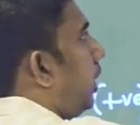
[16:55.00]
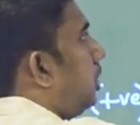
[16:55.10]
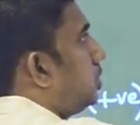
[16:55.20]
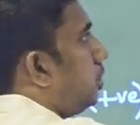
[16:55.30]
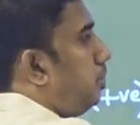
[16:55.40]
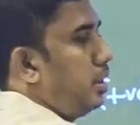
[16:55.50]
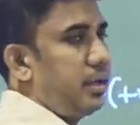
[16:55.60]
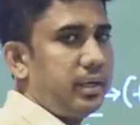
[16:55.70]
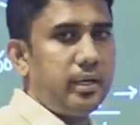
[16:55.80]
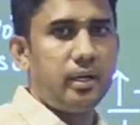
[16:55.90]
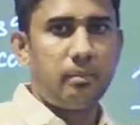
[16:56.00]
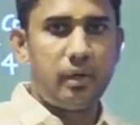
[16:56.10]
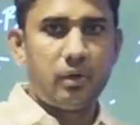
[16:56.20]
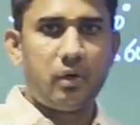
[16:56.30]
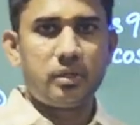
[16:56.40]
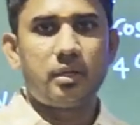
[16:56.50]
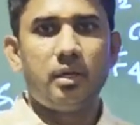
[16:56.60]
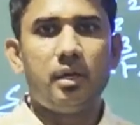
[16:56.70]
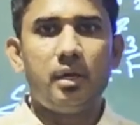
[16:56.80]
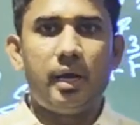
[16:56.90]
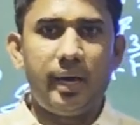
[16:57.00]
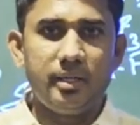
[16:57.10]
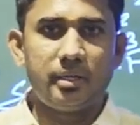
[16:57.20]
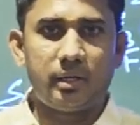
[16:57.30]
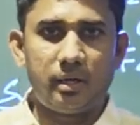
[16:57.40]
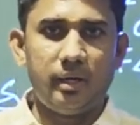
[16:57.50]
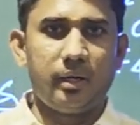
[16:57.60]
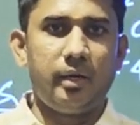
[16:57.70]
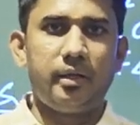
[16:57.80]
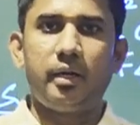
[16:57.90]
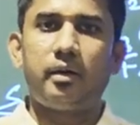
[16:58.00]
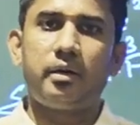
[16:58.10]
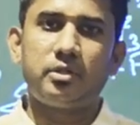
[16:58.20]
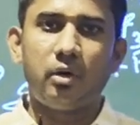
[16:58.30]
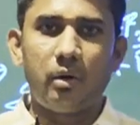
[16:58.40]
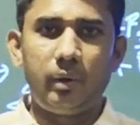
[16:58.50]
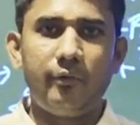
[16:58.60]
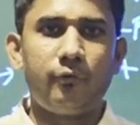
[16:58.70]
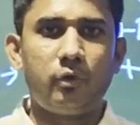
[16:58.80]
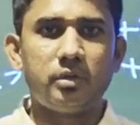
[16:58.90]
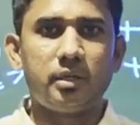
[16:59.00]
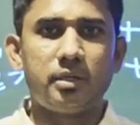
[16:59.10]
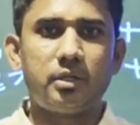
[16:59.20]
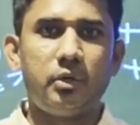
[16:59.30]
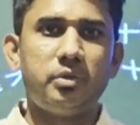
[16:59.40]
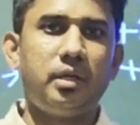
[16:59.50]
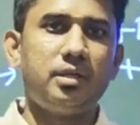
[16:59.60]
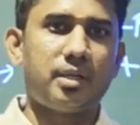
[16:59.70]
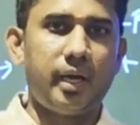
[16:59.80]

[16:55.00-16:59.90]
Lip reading: angle should be written here, because I said clearly that resolving forces using